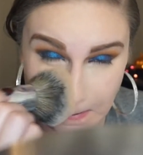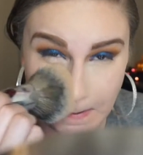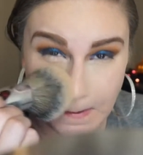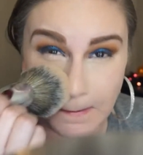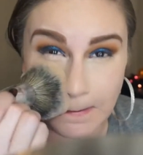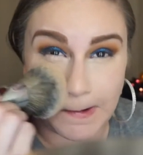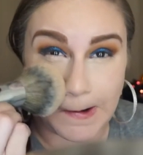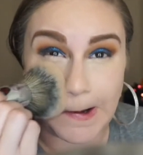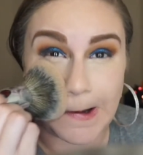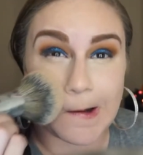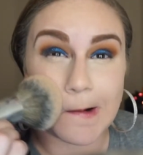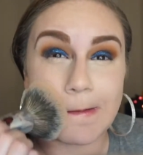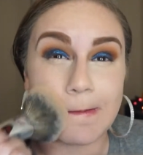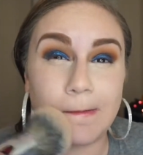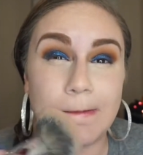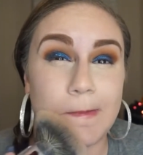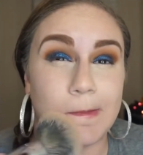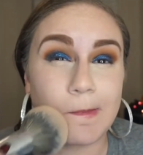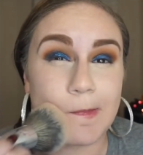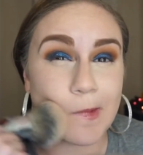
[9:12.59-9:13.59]
Oh my God.
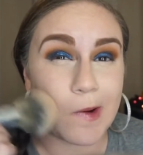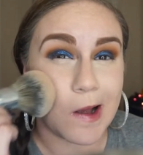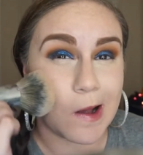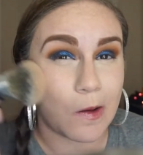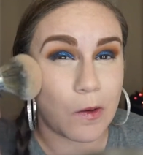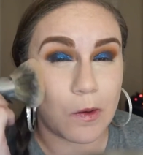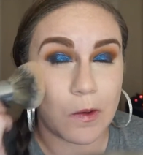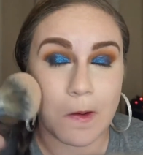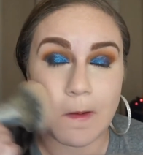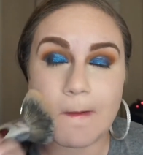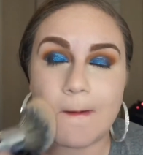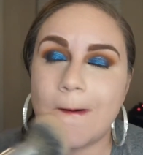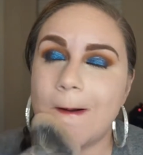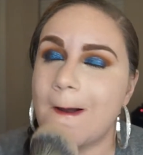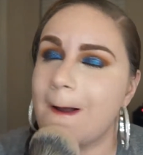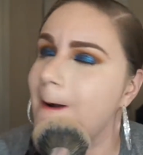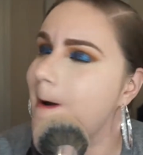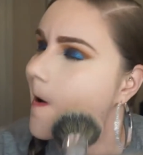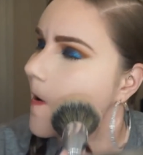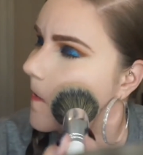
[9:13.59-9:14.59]
Wow.
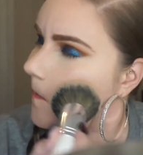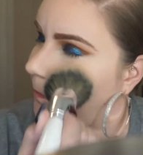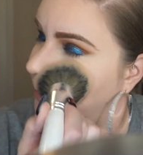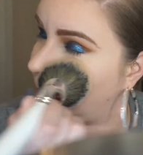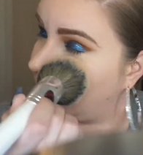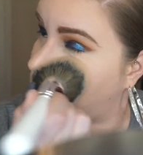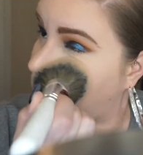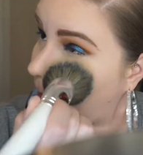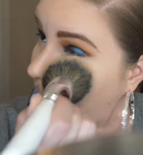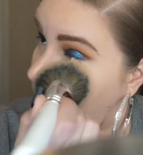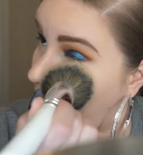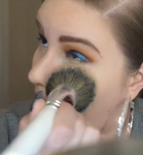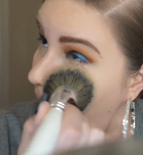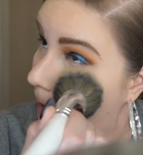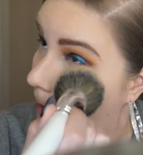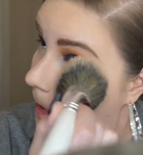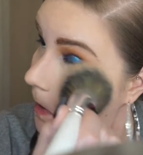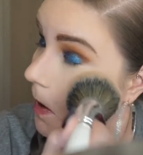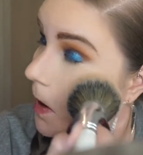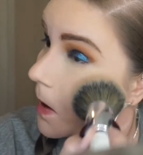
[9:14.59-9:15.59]

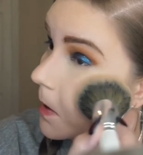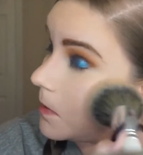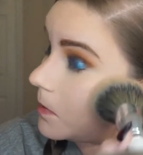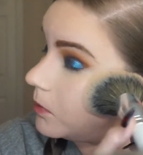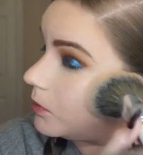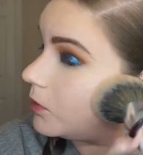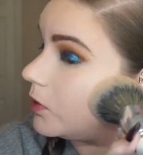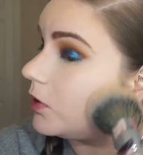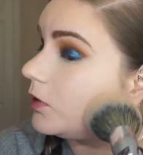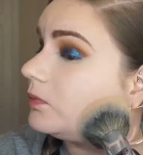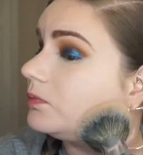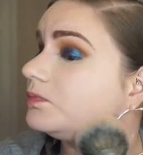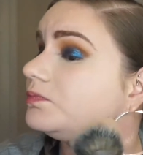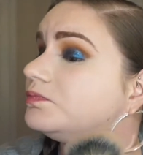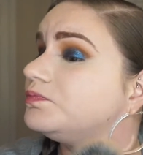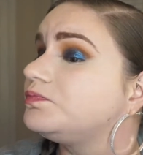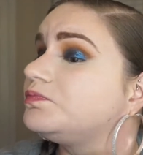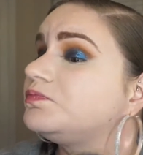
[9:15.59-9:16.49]
Okay, well,